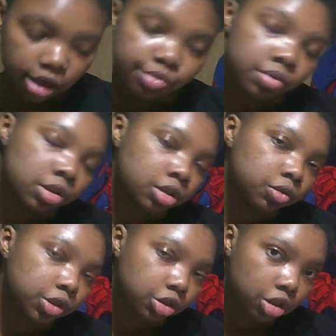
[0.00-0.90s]
I'm going
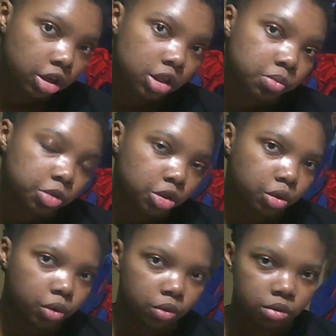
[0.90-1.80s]
to redraw him
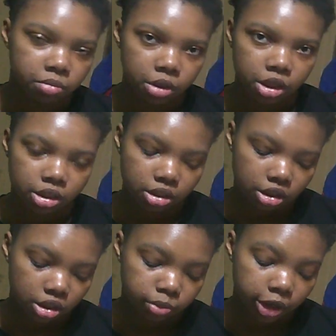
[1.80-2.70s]
too
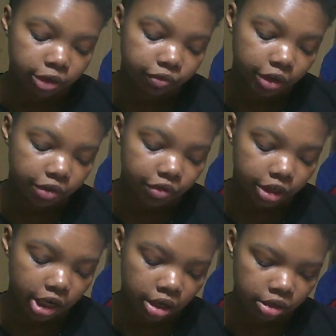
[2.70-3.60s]
because he's my
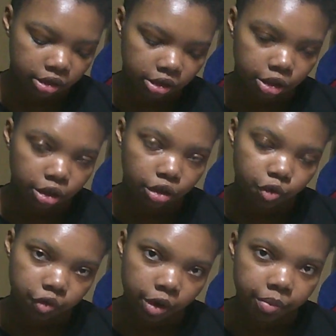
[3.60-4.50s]
favorite character
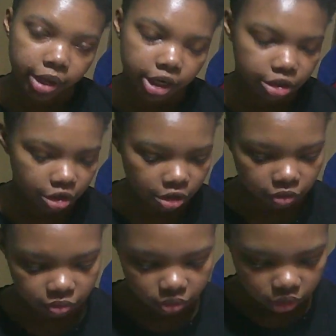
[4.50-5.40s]
from that show.